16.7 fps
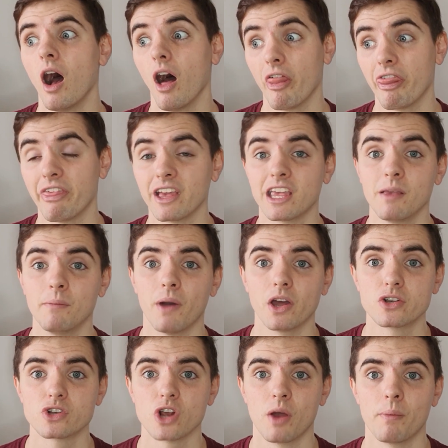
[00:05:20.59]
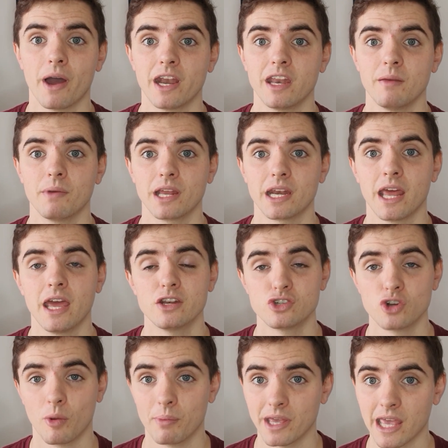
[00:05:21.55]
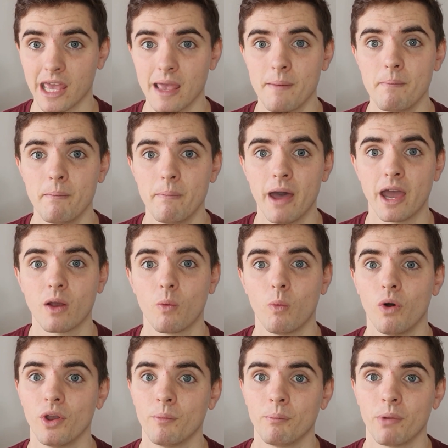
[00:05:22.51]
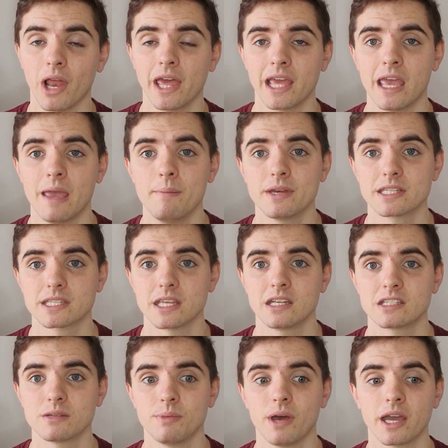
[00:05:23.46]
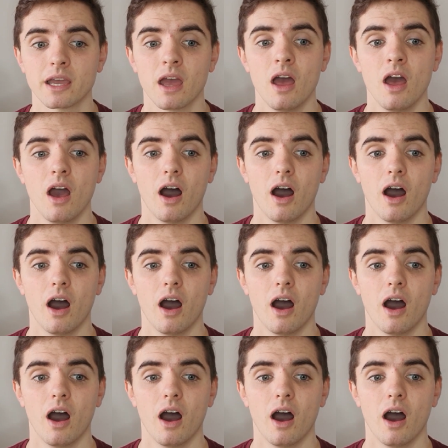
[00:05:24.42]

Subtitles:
I think he might try Paddy McNair, dropping him back 1 and playing him at centre back.